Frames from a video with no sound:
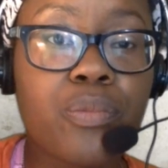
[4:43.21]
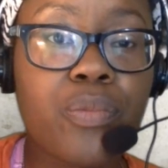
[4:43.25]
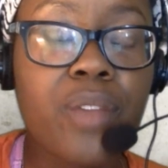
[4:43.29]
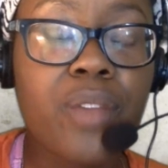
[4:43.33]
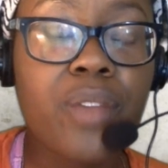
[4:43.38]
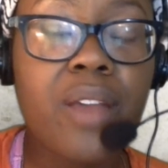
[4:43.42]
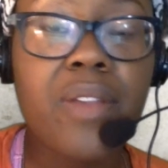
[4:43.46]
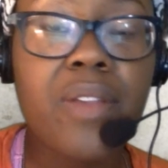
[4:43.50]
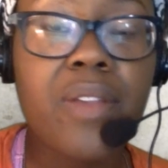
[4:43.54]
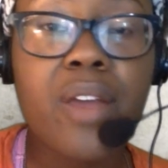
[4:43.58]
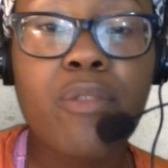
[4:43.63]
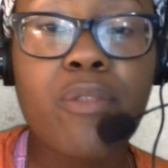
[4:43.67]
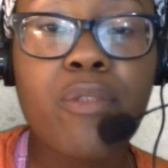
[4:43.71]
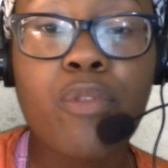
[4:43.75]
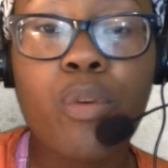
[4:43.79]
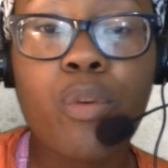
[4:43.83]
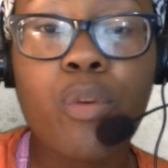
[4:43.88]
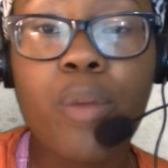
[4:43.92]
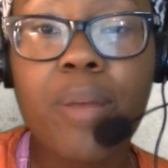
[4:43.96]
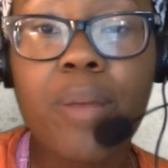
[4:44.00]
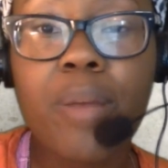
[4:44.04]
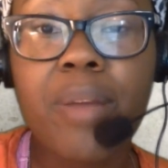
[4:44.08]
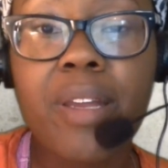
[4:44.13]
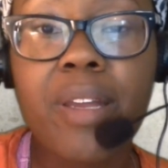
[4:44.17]
And then for
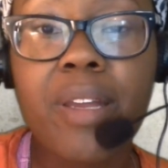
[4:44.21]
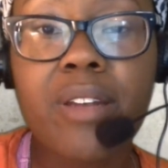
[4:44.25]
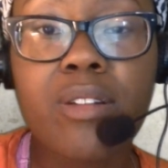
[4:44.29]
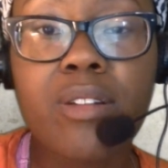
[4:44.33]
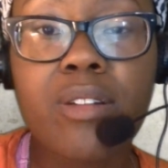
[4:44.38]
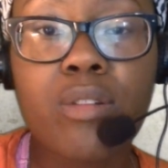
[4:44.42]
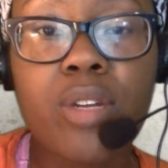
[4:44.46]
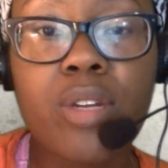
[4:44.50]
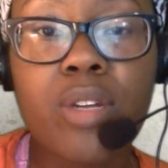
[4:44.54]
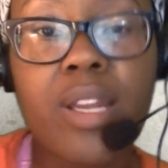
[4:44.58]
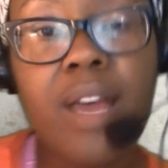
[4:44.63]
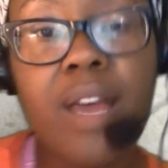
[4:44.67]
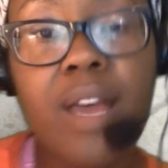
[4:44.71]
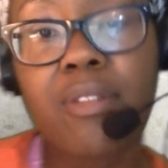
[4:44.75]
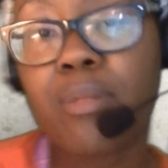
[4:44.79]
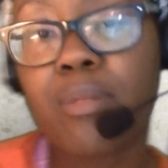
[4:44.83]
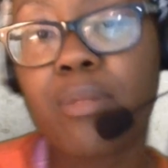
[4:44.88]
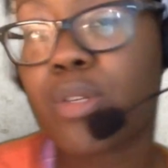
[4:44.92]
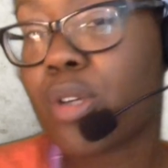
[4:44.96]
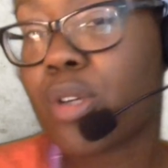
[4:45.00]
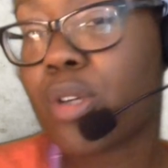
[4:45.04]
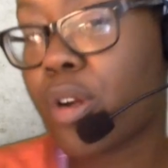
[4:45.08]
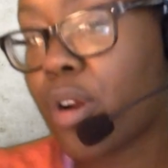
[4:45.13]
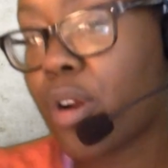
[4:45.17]
women, you can have them
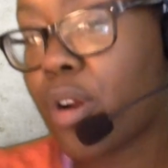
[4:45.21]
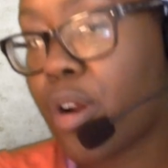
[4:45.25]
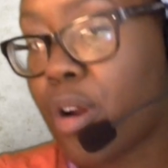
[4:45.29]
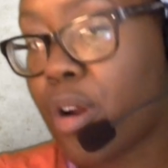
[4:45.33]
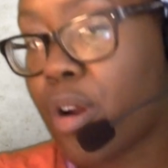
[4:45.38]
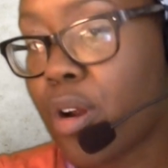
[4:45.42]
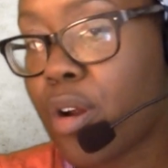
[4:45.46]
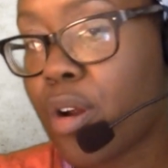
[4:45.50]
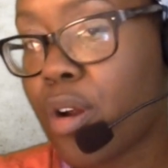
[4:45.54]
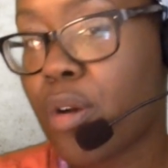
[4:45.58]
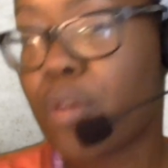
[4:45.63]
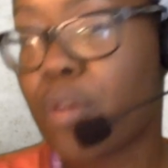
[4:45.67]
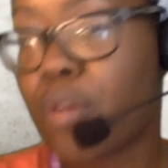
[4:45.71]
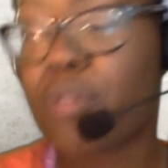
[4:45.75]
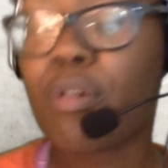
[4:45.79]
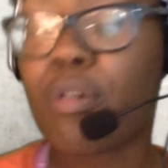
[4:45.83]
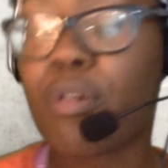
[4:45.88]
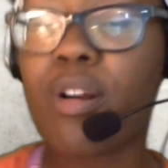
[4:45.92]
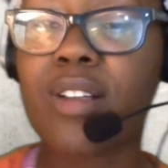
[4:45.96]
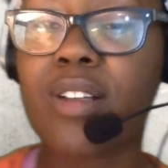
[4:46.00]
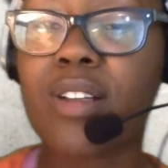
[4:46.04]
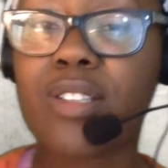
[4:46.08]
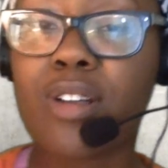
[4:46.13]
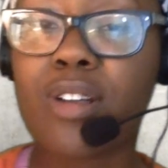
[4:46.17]
turn or
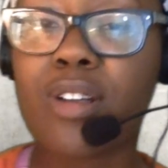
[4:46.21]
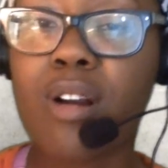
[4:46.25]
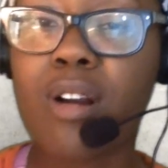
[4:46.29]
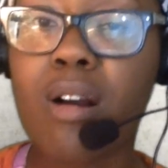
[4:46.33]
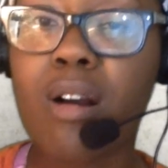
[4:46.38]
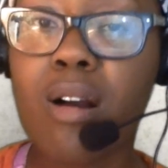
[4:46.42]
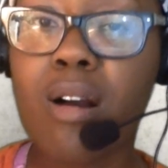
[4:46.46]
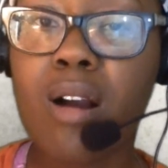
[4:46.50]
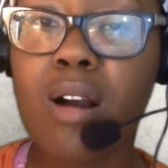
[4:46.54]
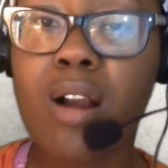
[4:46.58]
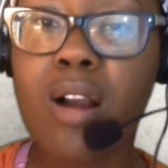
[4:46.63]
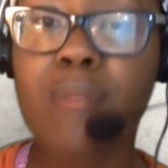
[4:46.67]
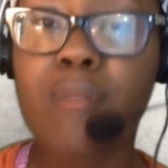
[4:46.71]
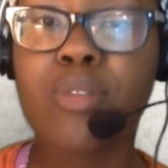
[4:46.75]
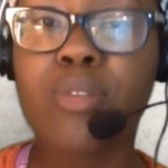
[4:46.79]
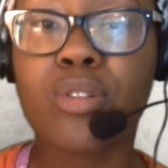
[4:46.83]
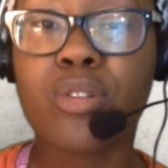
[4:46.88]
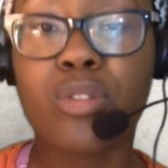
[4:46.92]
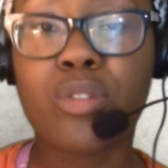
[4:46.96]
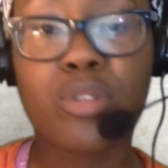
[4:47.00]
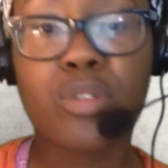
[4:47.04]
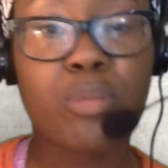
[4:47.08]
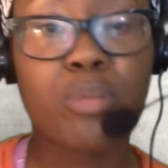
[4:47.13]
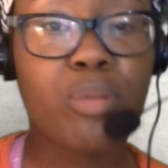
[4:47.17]
cross their arms or
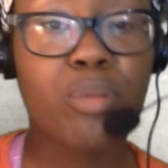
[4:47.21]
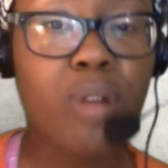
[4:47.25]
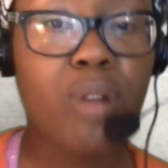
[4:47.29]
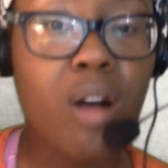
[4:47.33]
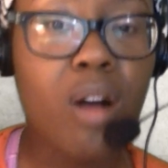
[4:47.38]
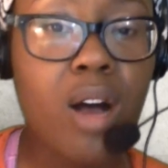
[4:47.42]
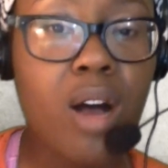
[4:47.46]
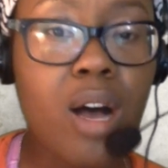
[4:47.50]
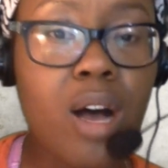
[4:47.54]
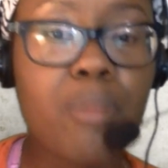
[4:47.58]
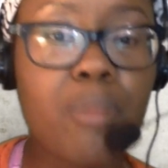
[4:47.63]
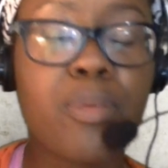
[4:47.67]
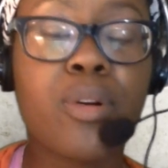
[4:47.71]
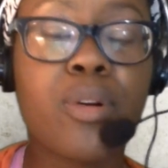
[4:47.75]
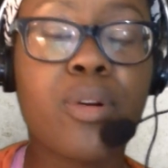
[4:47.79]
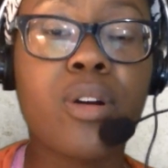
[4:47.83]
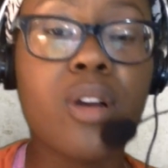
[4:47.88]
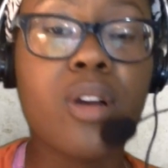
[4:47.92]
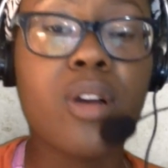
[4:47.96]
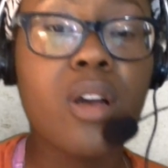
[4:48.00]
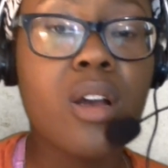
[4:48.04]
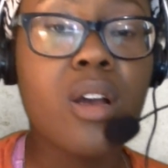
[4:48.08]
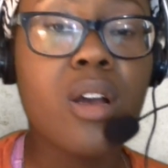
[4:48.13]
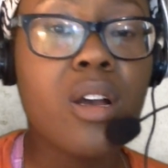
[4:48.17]
use a prop or,
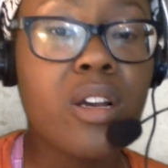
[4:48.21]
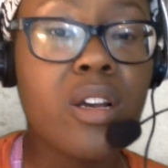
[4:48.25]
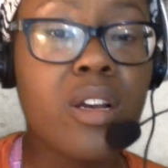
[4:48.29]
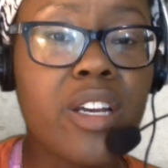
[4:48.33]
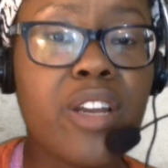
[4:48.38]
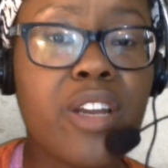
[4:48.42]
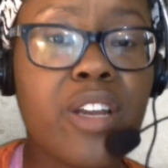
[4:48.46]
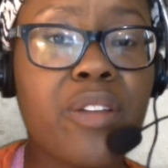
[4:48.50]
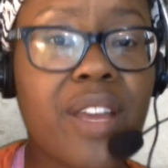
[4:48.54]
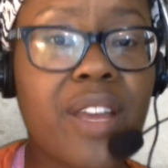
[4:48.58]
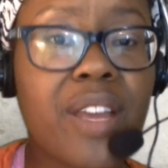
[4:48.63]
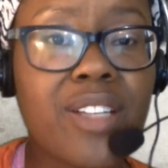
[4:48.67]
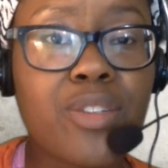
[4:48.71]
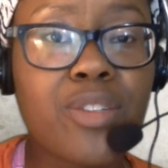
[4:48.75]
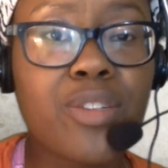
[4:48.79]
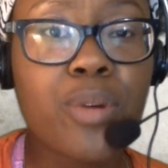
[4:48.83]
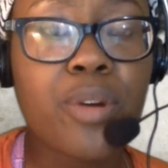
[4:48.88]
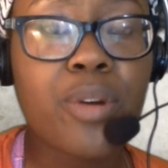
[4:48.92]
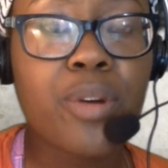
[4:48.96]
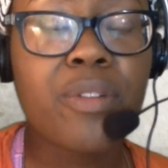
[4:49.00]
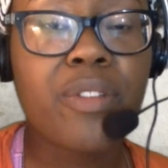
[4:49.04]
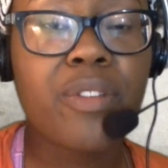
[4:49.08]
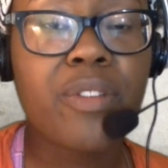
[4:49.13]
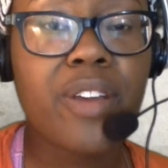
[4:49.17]
that sort
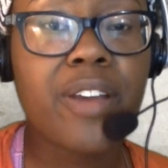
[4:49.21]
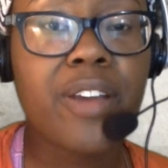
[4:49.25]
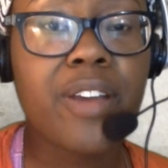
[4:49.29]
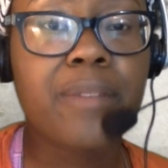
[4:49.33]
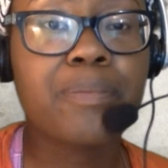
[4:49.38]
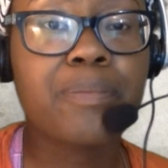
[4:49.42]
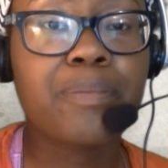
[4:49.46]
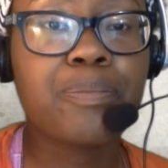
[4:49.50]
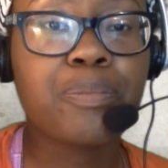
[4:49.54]
of thing.